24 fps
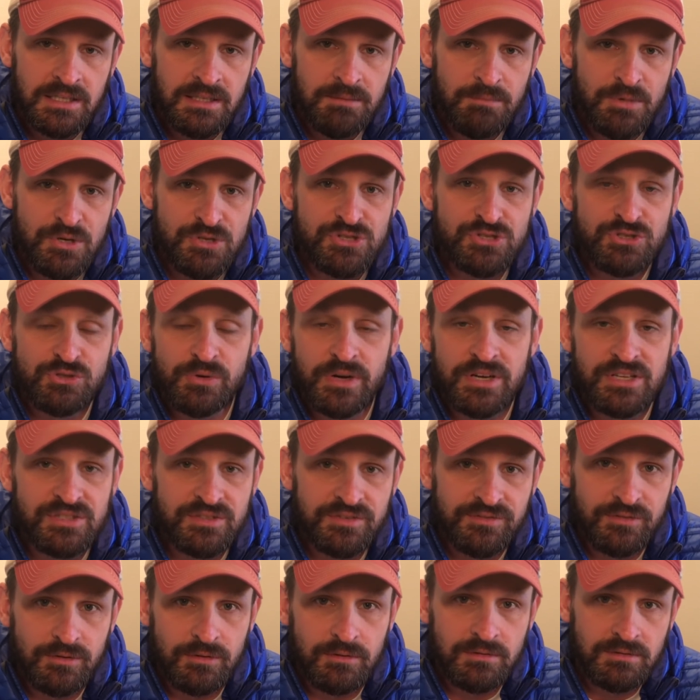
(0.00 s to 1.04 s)
most
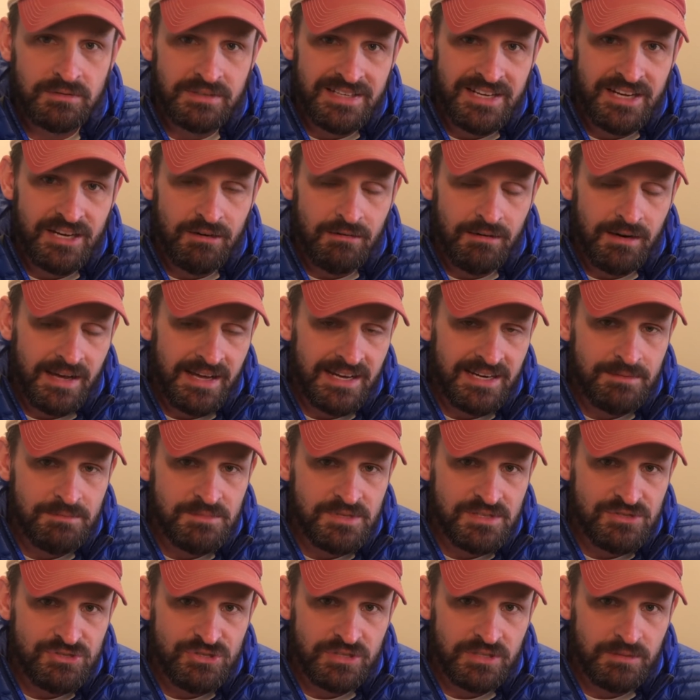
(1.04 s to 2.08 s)
stressful gear items
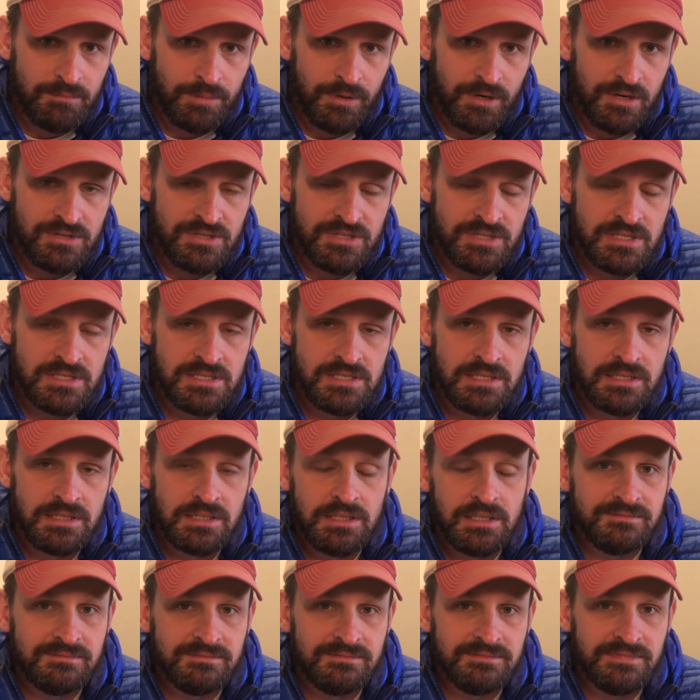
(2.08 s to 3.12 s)
that you can purchase.
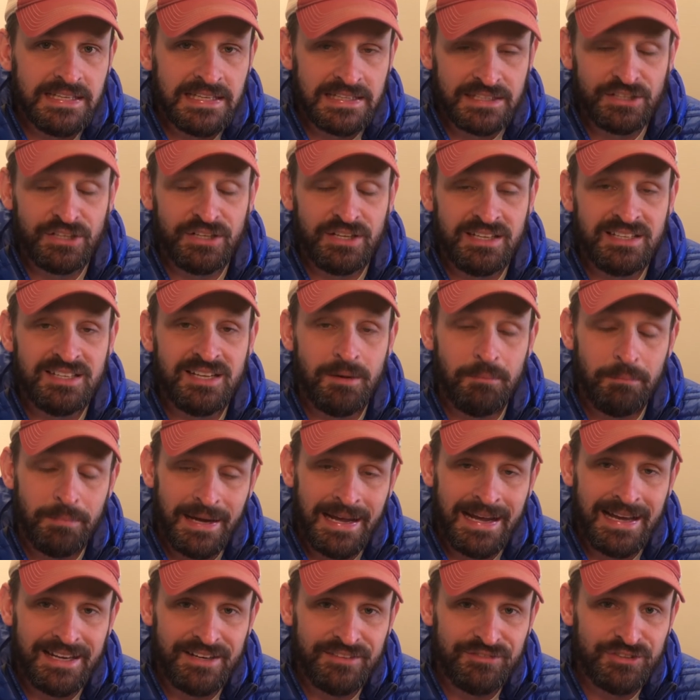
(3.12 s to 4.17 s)
It could end up
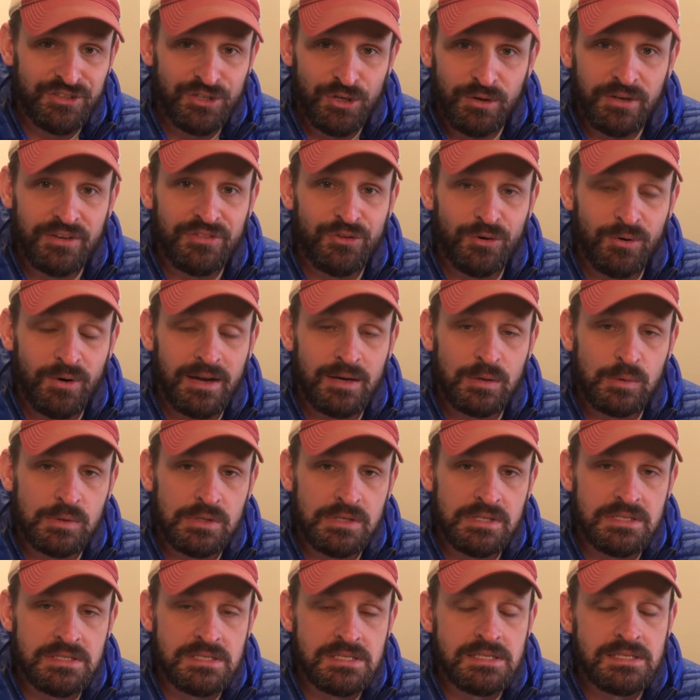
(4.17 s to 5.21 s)
bad if you don't get the right
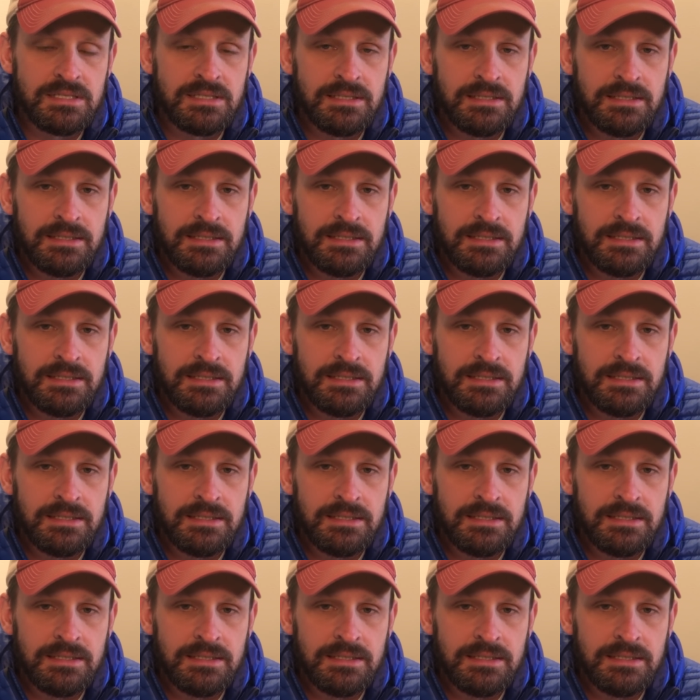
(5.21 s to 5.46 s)
ones.